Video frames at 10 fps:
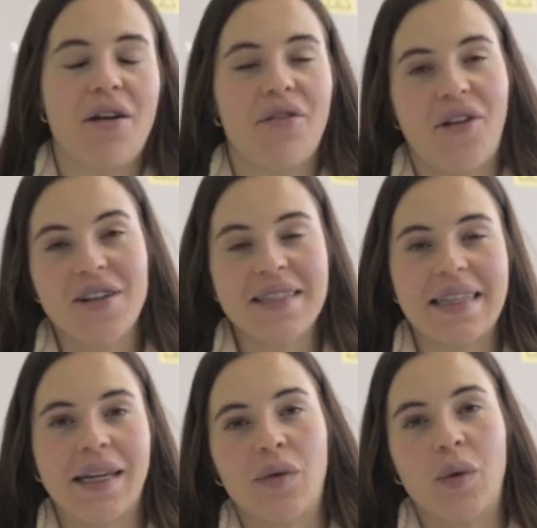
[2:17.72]

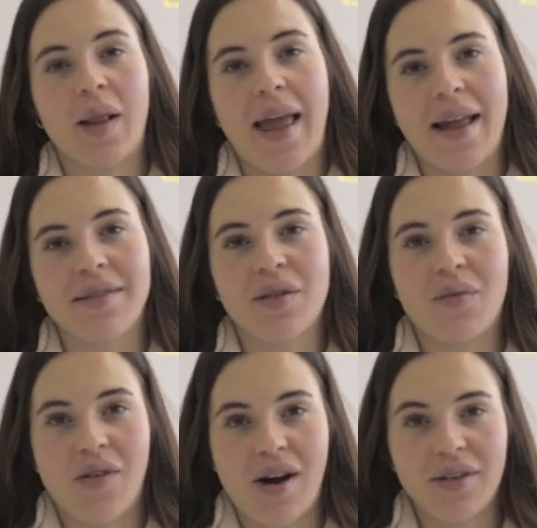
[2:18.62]
Firstly, we will add some
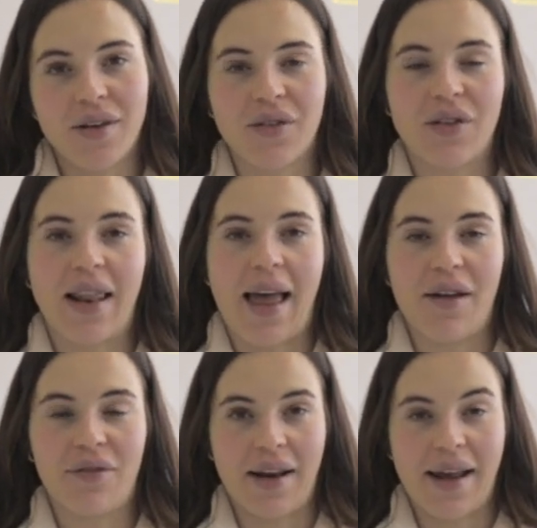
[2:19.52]
water to the
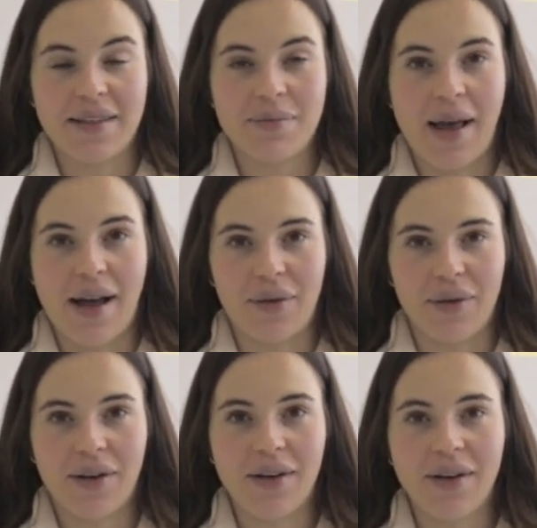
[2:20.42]
lyophilized
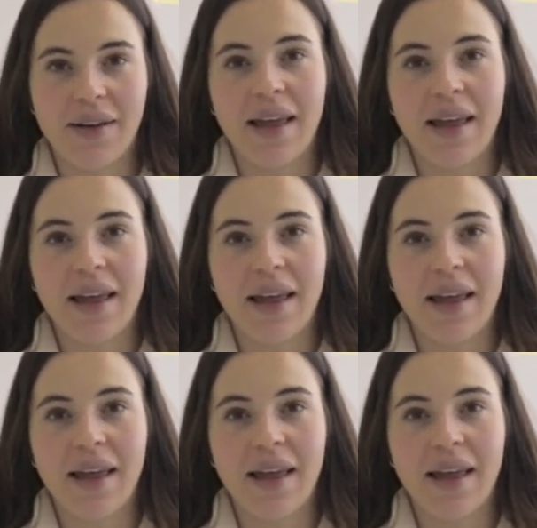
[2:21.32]
powder,